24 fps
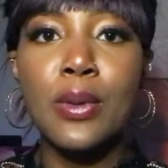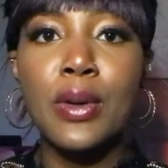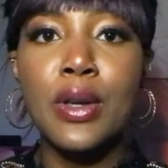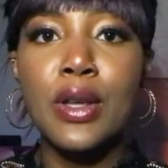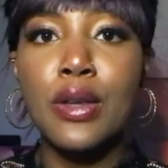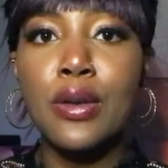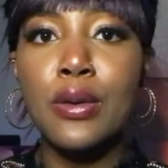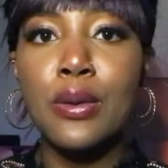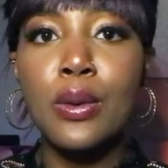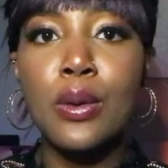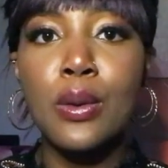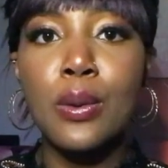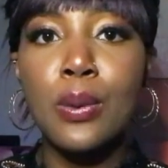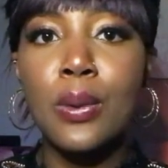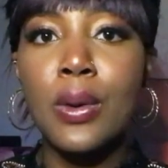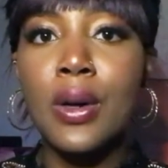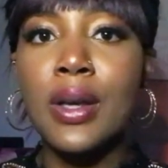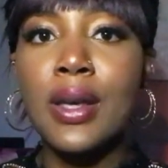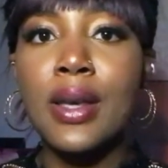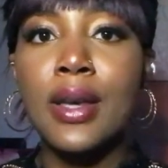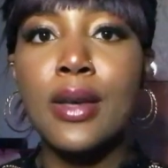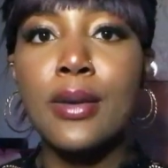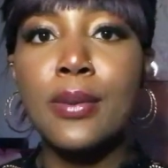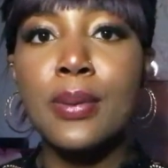where you're
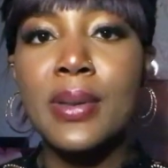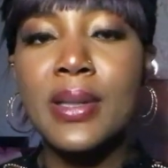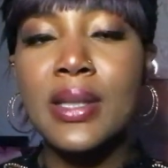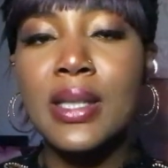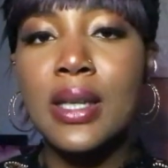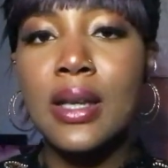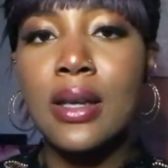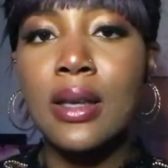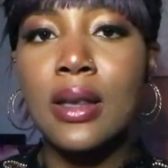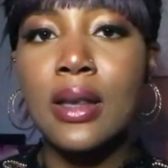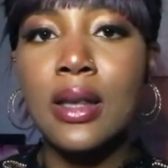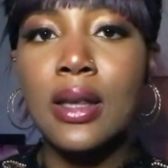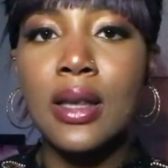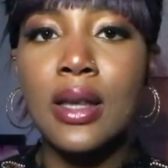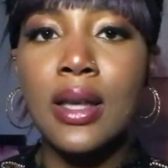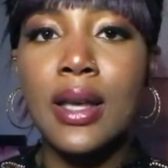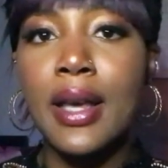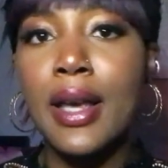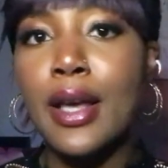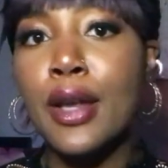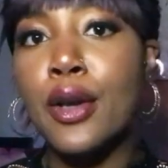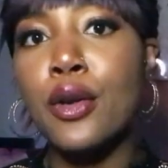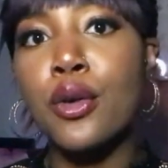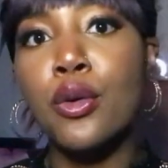working
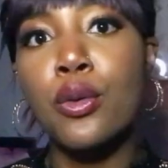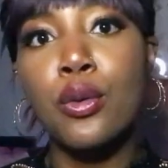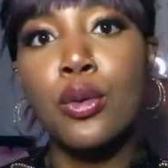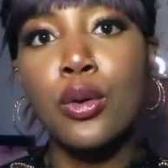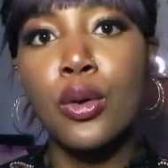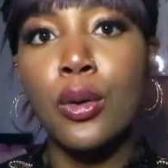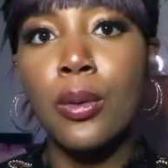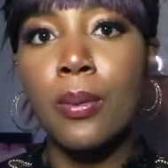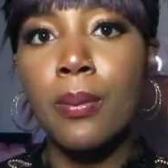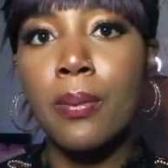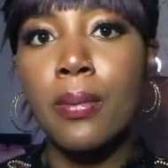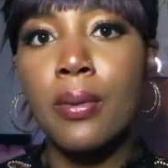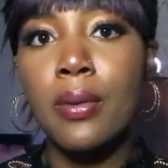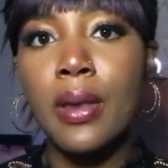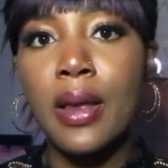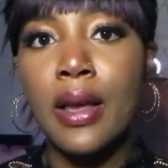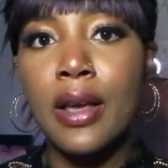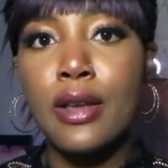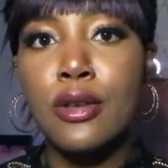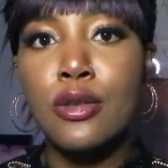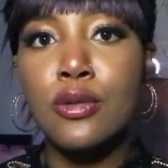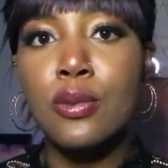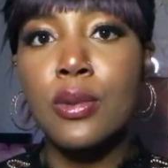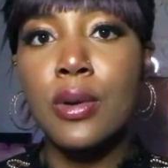particularly in a group,
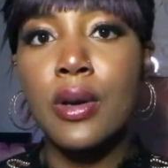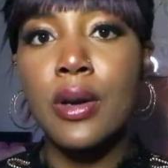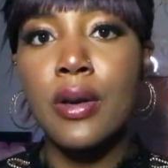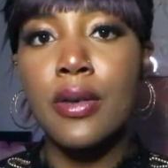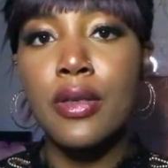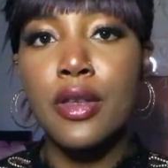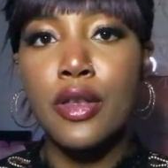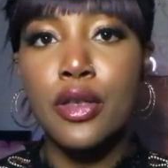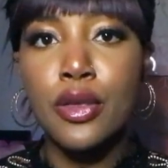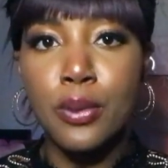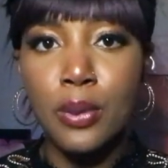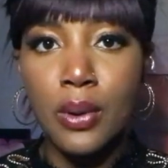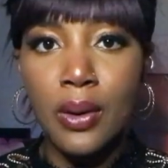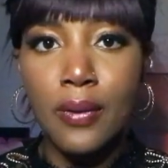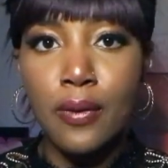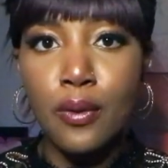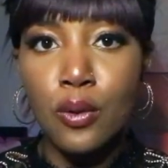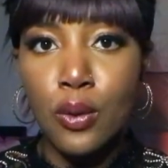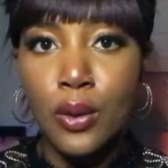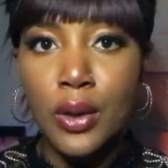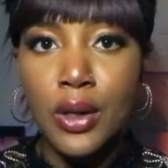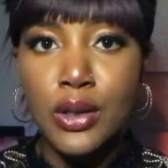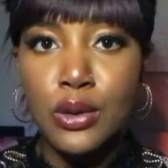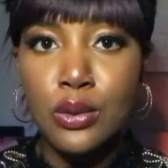like is where the Three of
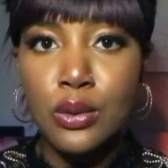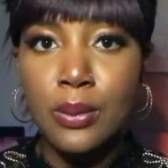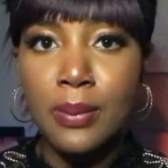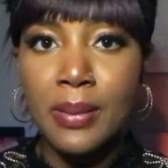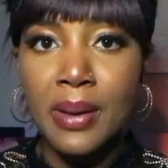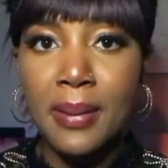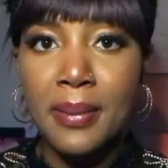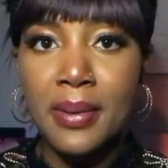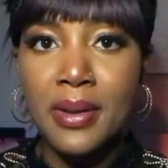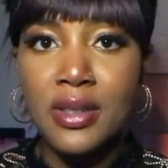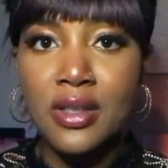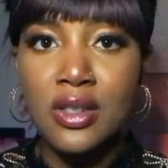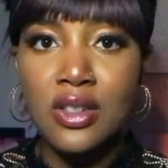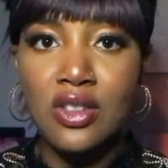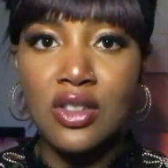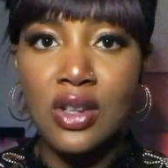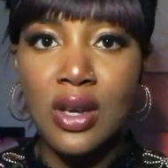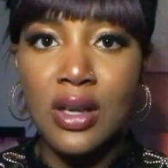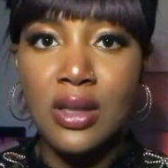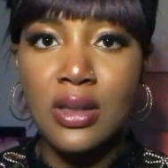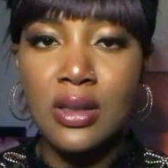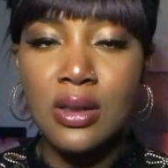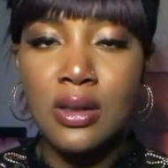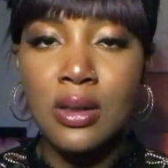Coins would maybe
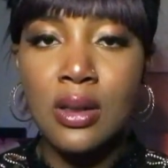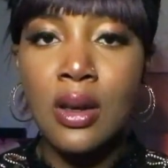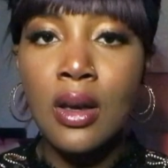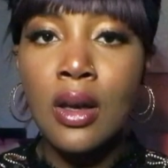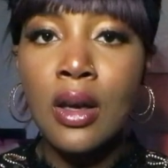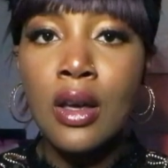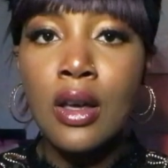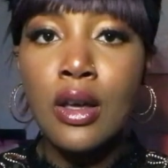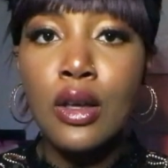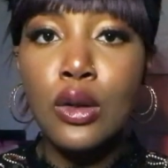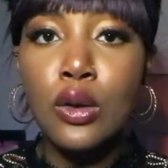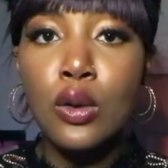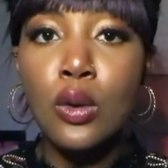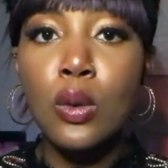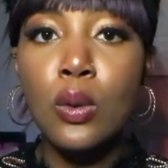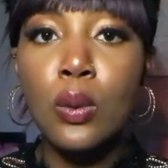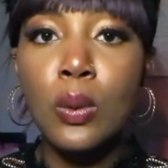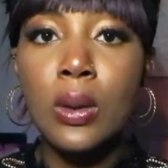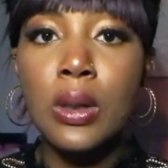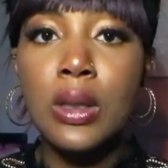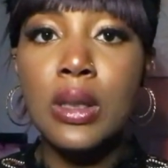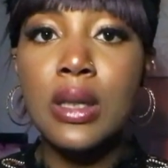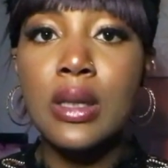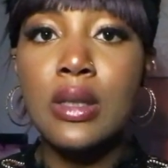suggest. You're
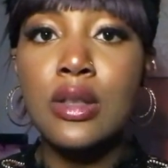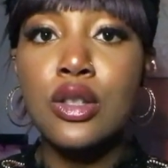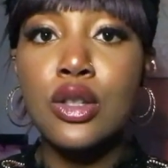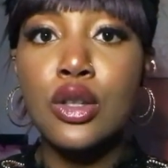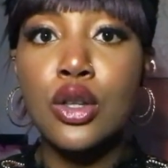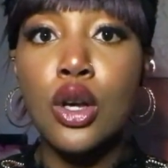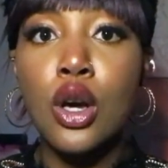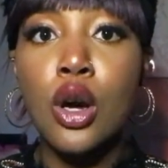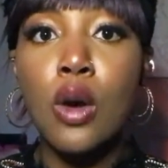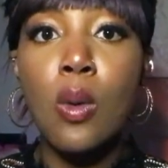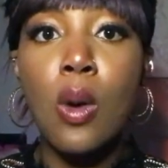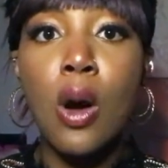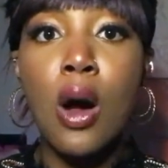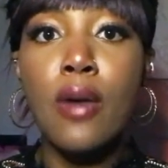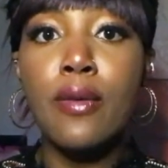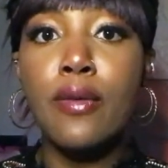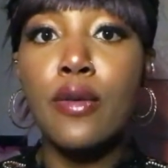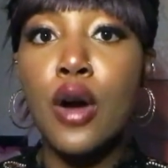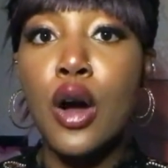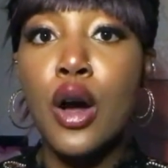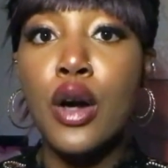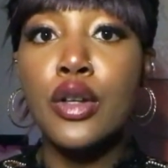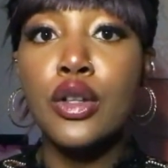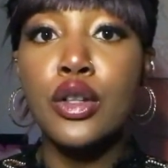willing to go
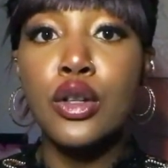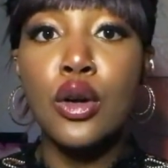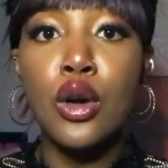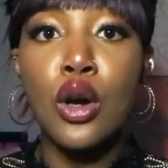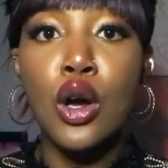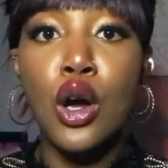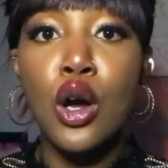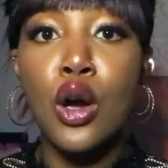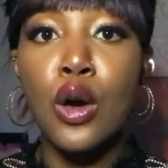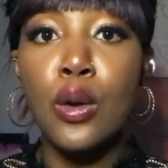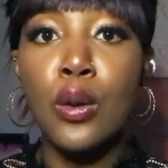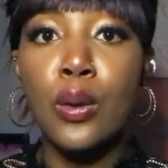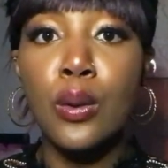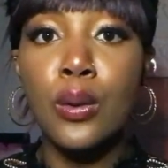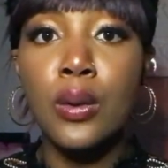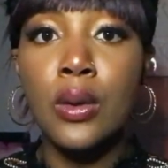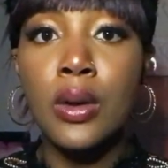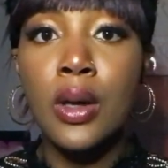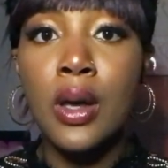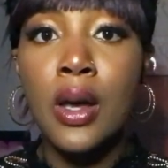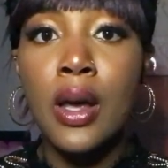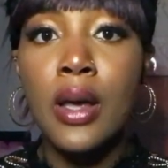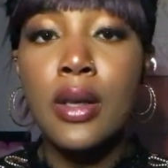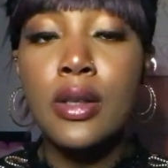off on your own
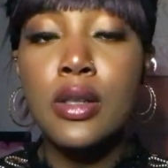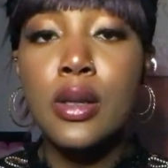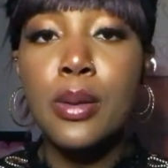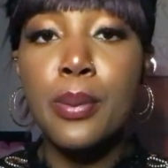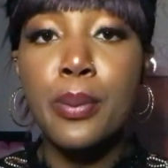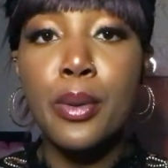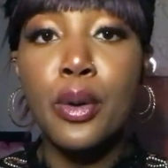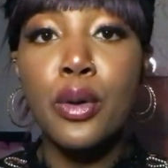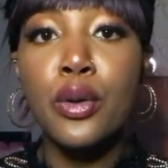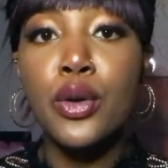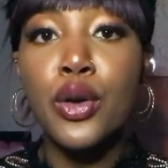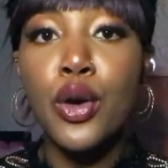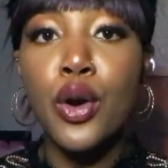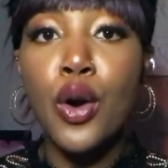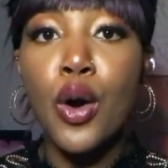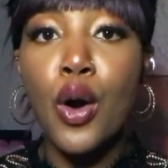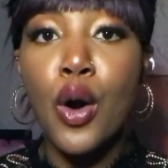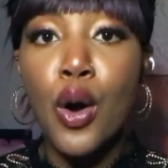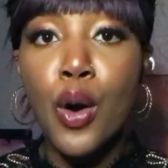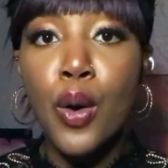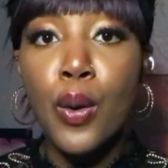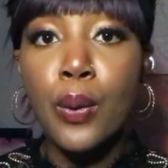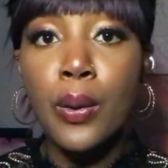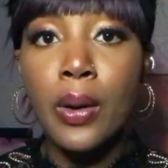to build your
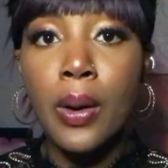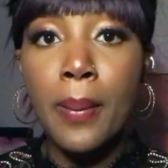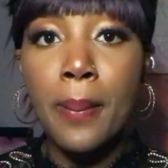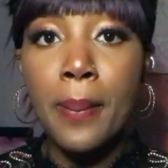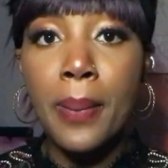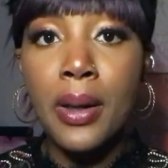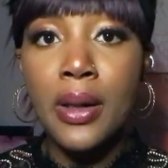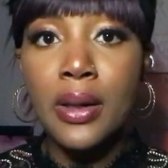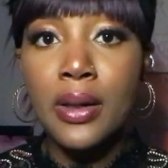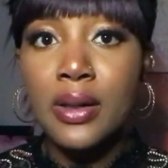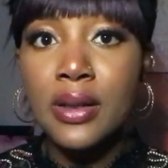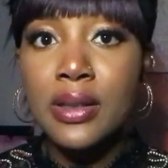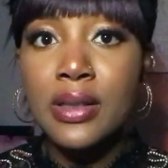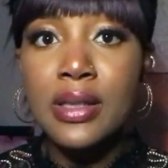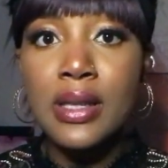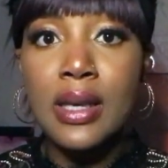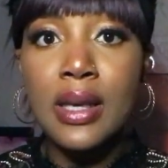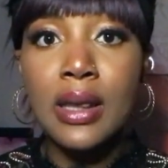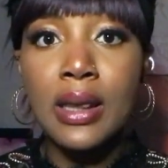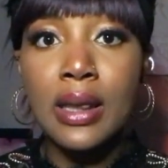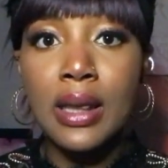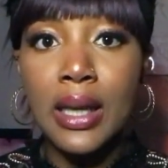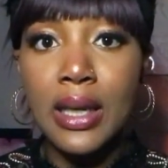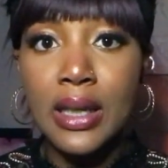own abundance
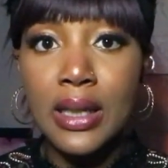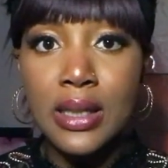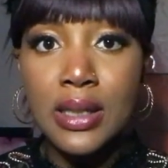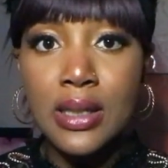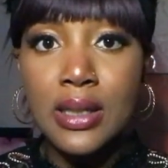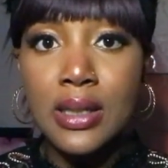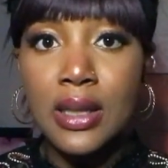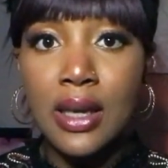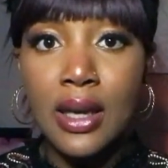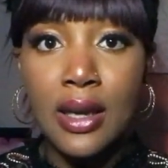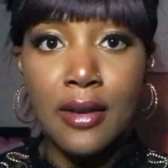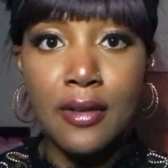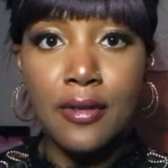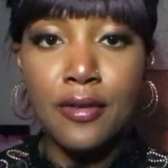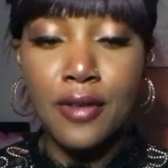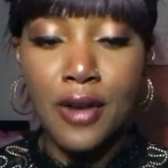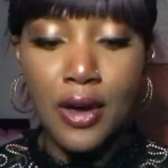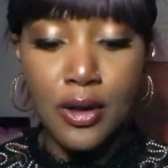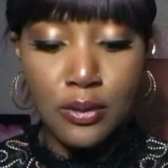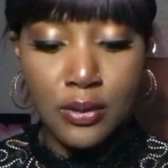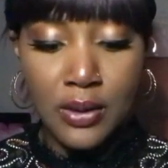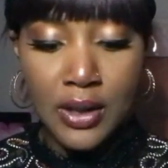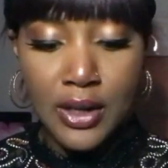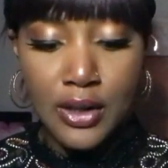and legacy and
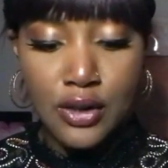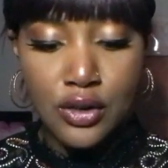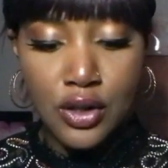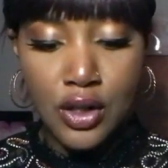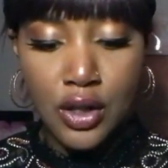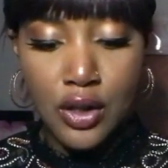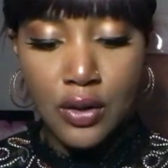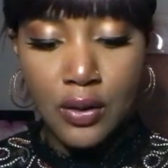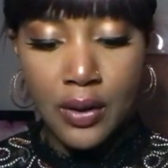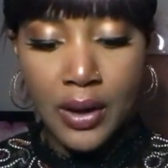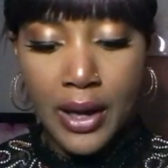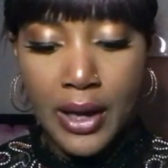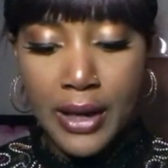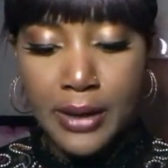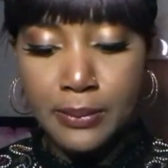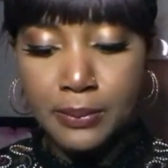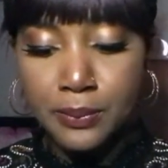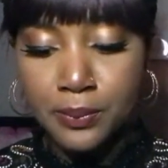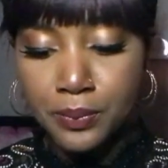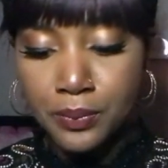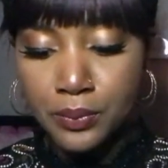foundation, okay?